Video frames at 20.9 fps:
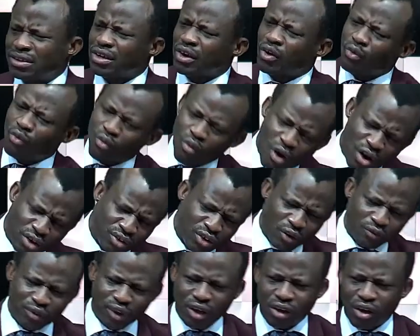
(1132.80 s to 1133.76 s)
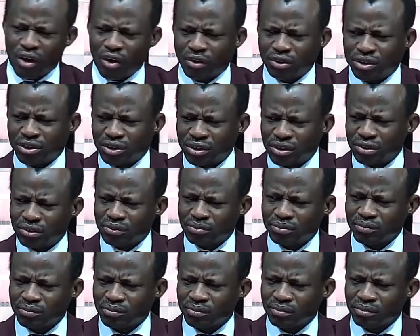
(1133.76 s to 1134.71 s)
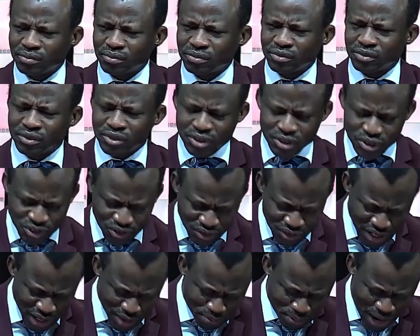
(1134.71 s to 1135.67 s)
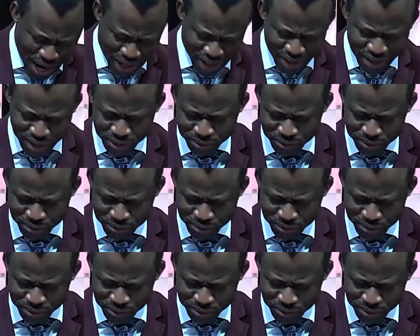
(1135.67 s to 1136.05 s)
the word of the Lord. He stayed back.